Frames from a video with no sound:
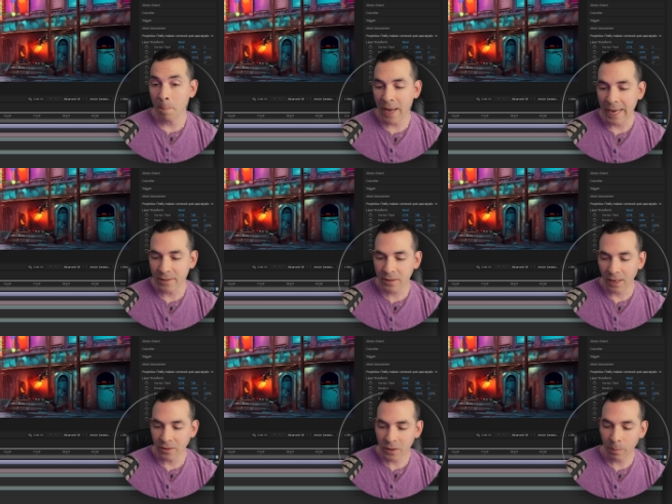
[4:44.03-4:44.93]
a
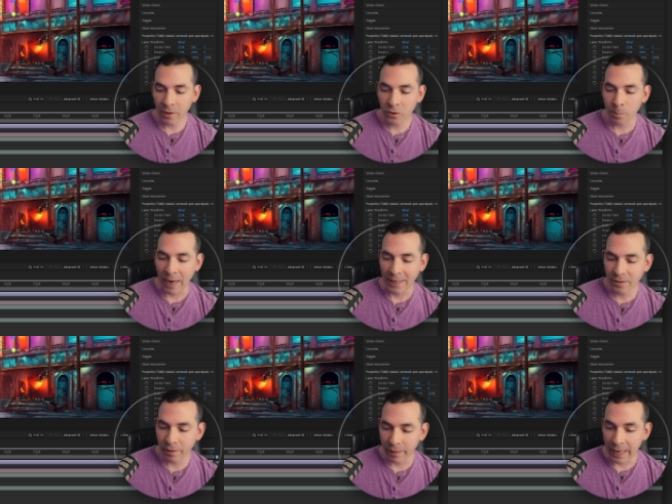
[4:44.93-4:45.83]
mask on some of the
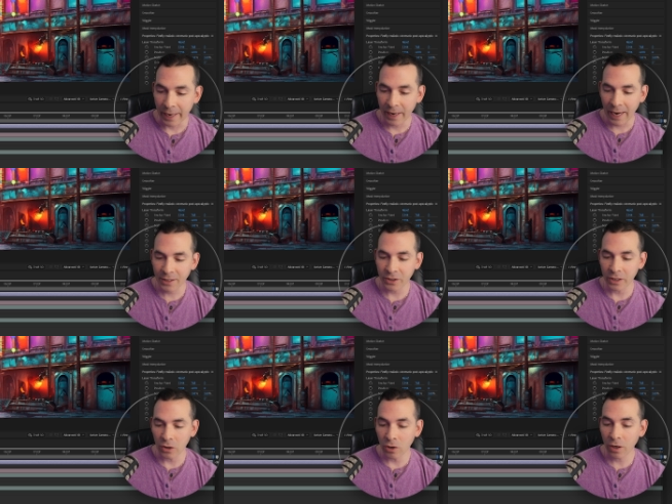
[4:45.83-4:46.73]
spots that
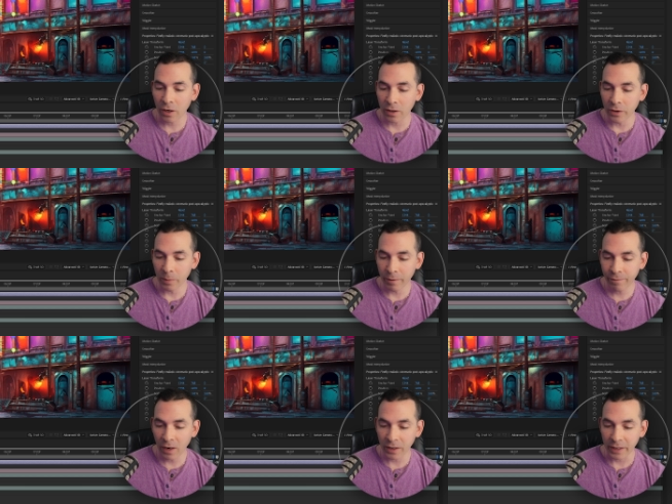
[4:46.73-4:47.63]
actually look a little
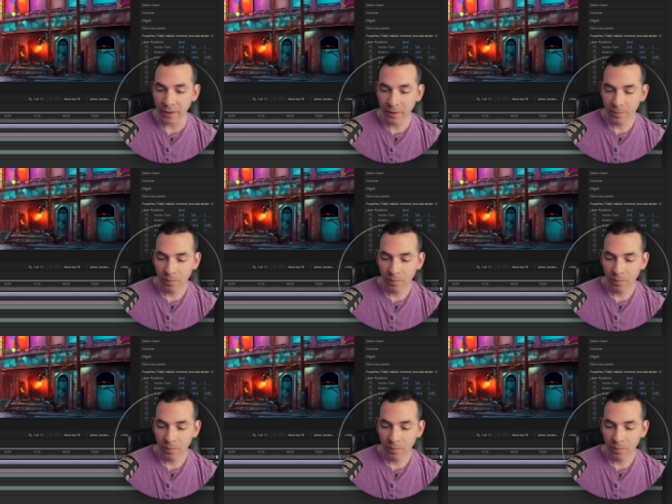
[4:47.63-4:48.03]
bit funky.